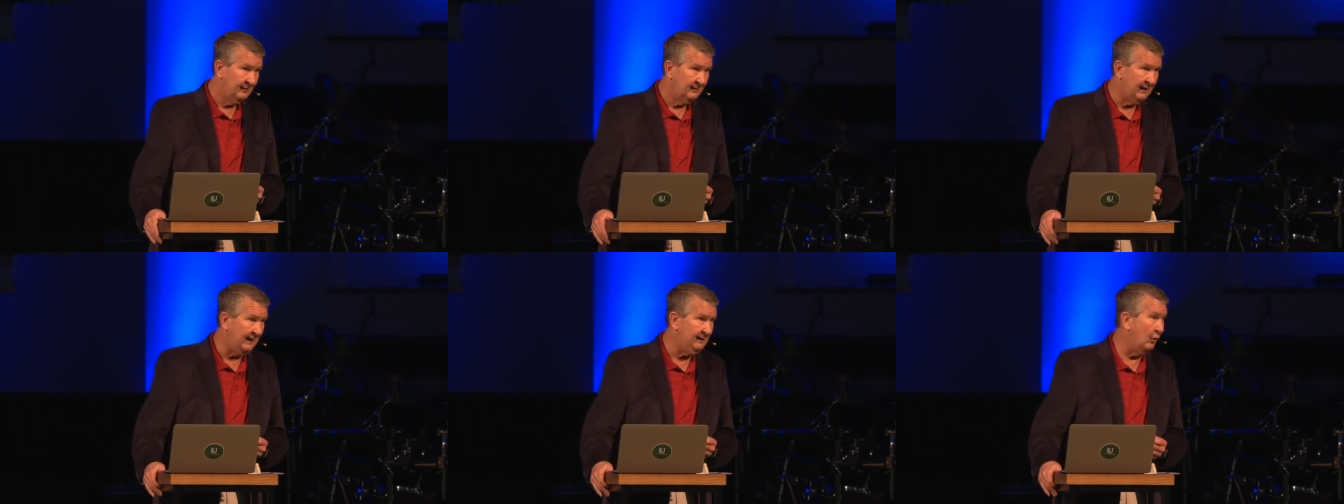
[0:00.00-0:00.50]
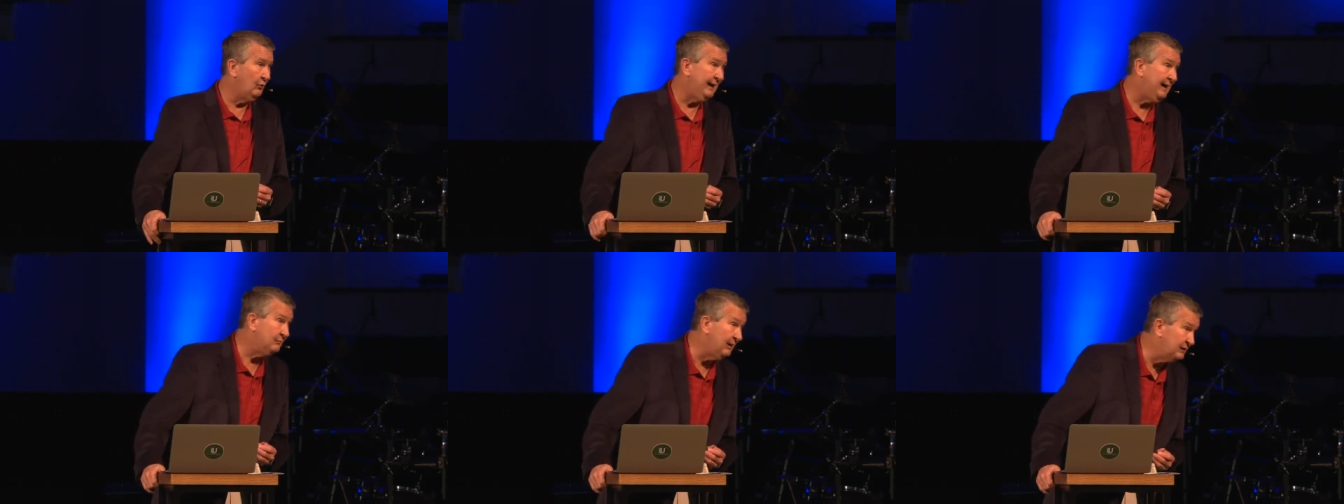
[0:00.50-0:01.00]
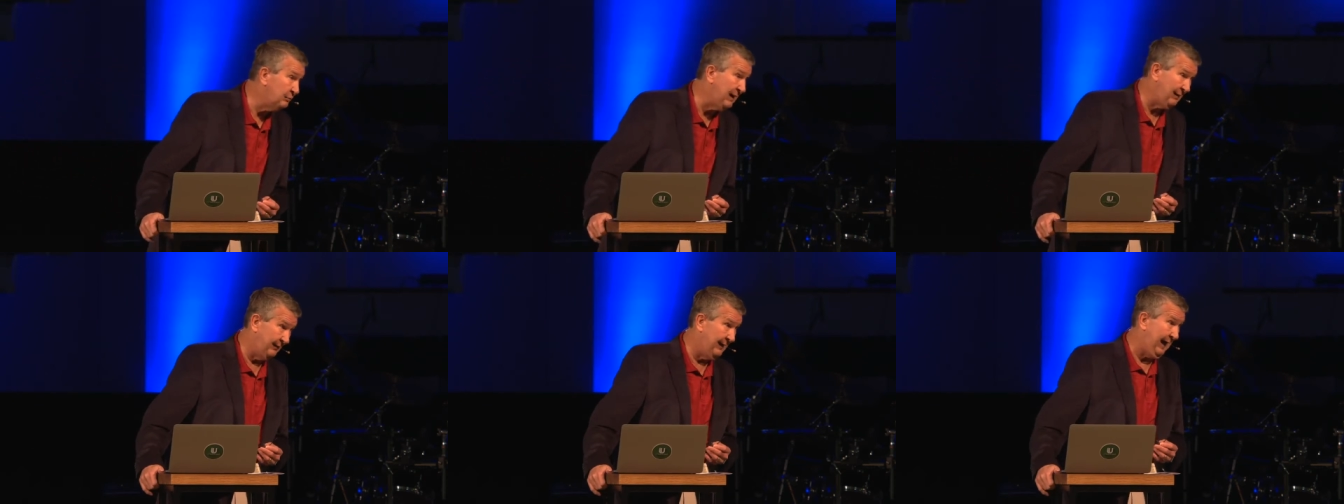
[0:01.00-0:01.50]
That don't get much
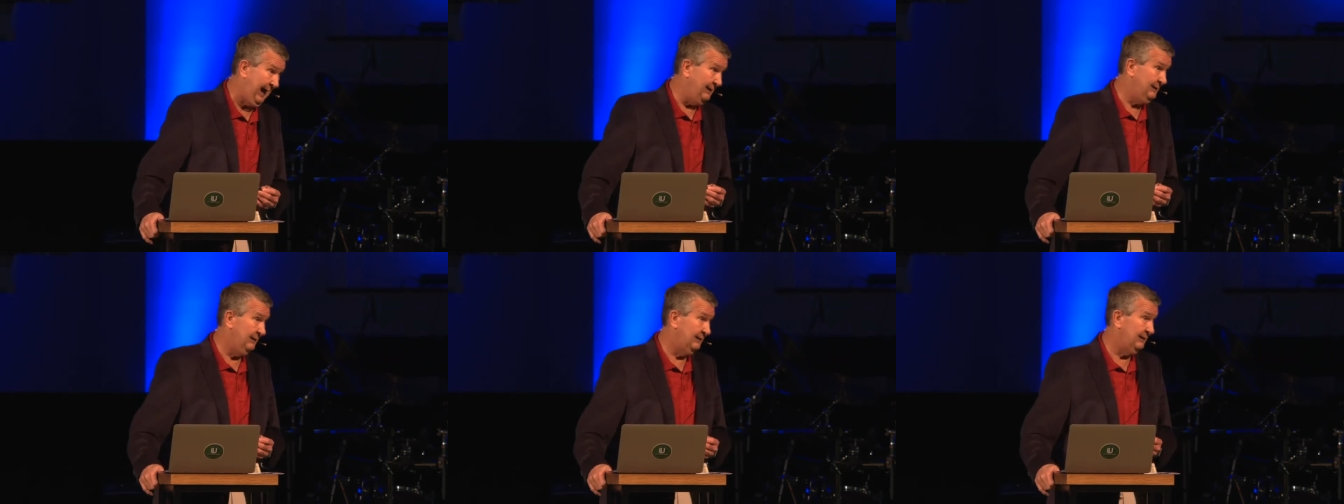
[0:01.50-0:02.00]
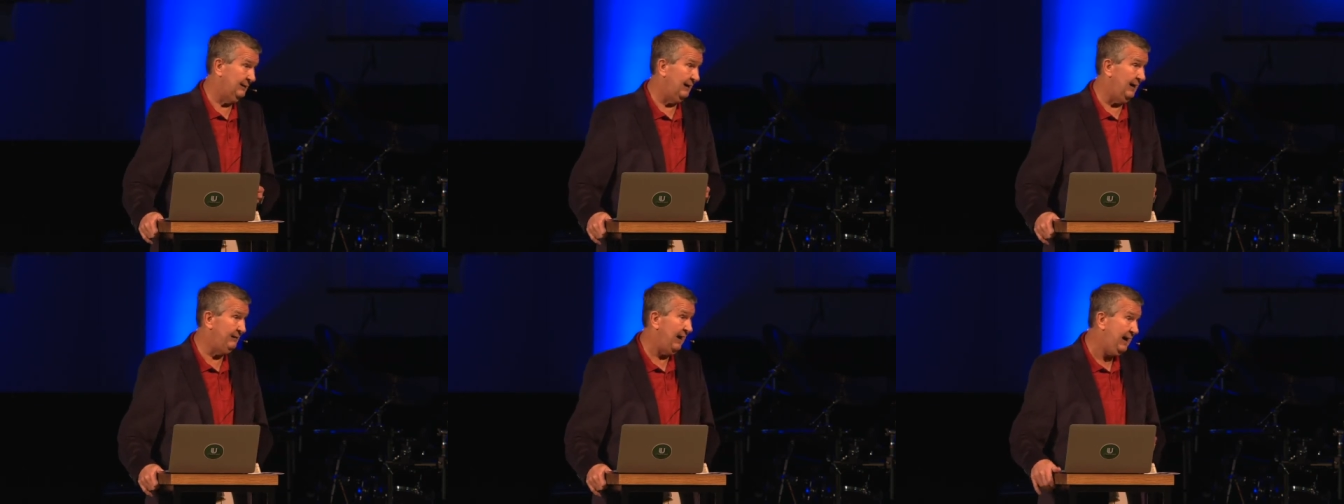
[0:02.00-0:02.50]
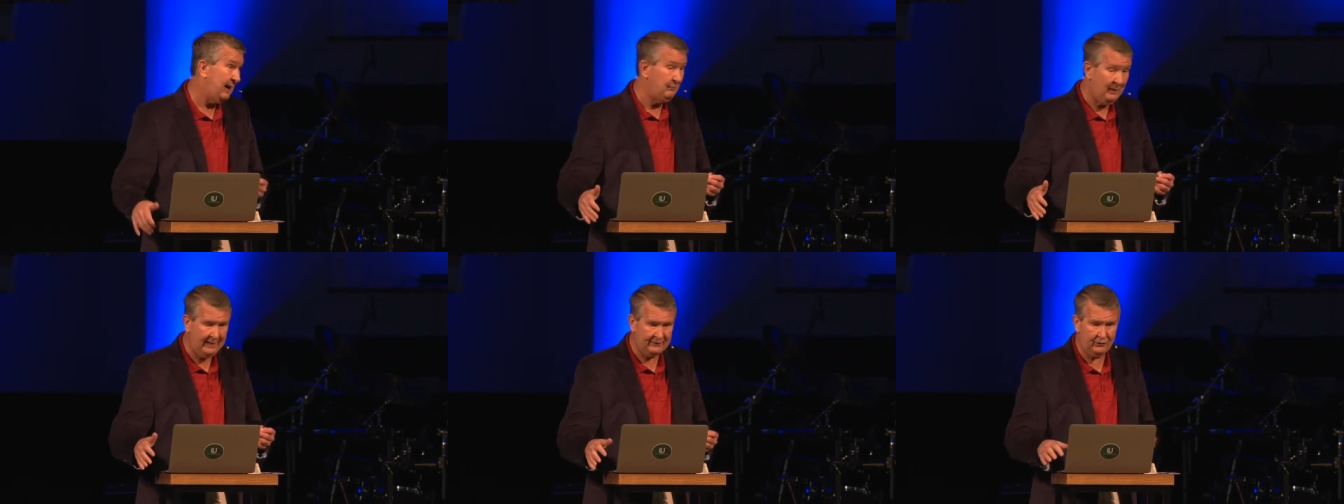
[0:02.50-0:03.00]
better than that. All right, they had a
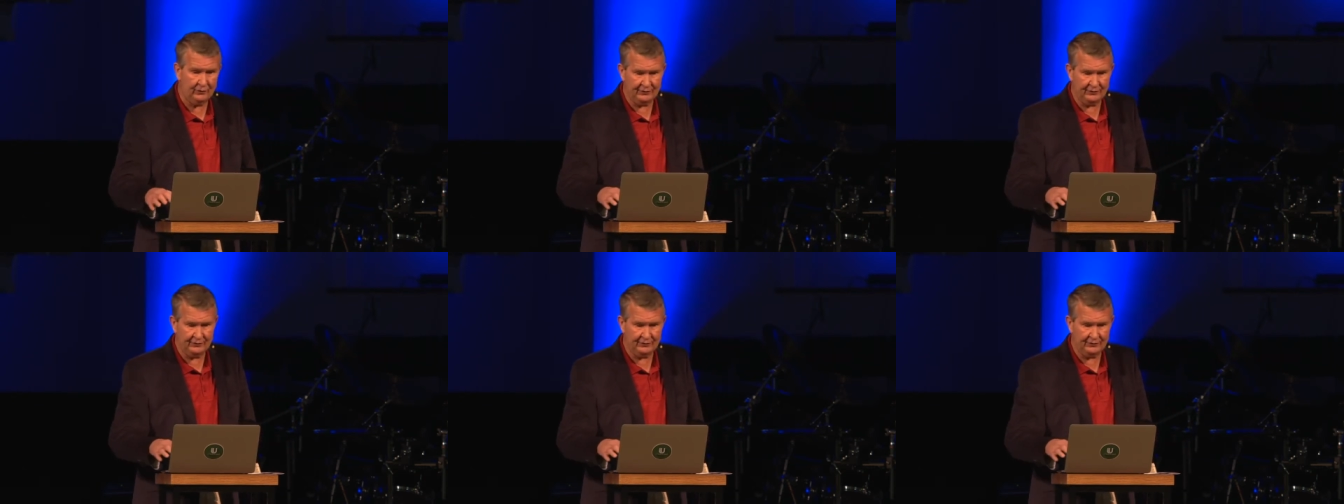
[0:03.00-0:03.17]
pastor.